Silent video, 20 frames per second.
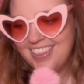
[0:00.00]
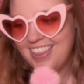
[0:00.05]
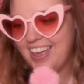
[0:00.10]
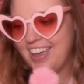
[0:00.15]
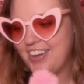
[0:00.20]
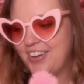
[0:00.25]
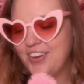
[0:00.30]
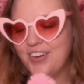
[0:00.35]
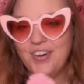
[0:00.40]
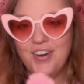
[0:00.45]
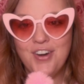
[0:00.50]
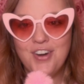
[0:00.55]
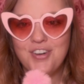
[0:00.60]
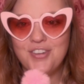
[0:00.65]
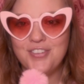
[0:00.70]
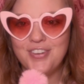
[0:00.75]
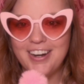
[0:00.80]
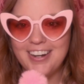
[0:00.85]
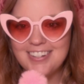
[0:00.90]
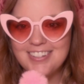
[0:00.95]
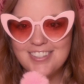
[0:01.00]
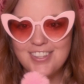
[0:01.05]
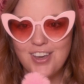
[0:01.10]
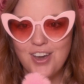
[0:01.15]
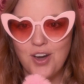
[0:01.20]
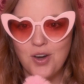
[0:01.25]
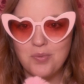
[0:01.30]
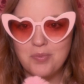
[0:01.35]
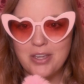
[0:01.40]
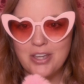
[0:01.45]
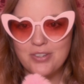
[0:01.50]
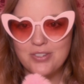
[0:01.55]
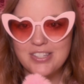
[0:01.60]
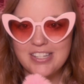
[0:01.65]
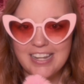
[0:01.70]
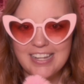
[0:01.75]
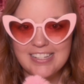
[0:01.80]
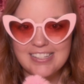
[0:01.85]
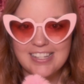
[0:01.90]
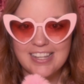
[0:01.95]
Like, where's the
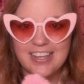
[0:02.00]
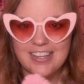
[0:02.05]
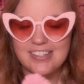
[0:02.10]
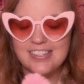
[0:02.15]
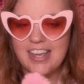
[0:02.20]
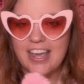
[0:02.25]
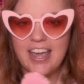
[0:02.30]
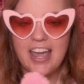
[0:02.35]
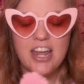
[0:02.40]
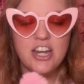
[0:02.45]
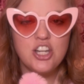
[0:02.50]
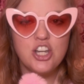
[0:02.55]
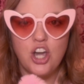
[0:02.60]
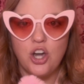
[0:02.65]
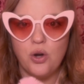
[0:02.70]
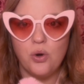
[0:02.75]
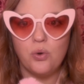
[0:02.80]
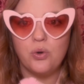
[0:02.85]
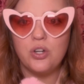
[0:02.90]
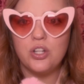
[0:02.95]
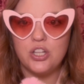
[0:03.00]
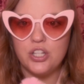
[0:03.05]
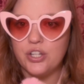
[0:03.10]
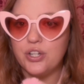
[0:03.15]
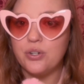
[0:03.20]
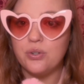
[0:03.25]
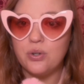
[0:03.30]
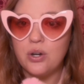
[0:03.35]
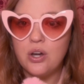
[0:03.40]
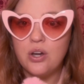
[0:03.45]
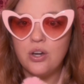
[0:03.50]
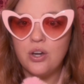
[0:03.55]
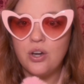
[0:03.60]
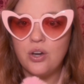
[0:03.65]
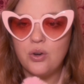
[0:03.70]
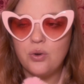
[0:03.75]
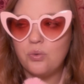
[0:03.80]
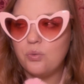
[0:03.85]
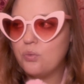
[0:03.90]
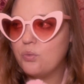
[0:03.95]
homeostasis? I had no clue
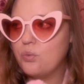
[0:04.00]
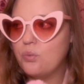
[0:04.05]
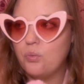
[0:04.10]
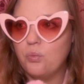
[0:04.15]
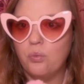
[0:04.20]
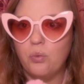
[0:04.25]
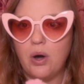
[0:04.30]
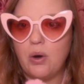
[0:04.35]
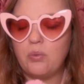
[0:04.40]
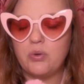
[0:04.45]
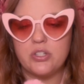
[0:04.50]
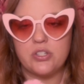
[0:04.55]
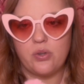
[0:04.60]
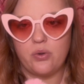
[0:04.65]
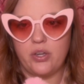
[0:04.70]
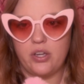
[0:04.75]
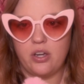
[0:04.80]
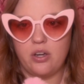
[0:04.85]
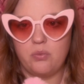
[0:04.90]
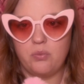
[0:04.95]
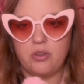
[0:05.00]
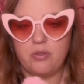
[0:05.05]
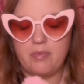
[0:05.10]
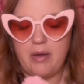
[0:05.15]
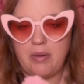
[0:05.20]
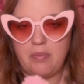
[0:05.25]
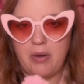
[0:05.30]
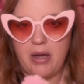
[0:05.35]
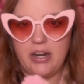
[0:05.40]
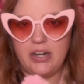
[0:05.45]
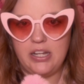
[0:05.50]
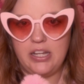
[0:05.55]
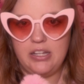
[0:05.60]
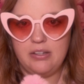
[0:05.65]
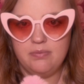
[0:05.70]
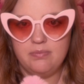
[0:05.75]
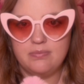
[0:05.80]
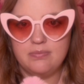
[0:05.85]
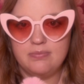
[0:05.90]
what was going on with my body.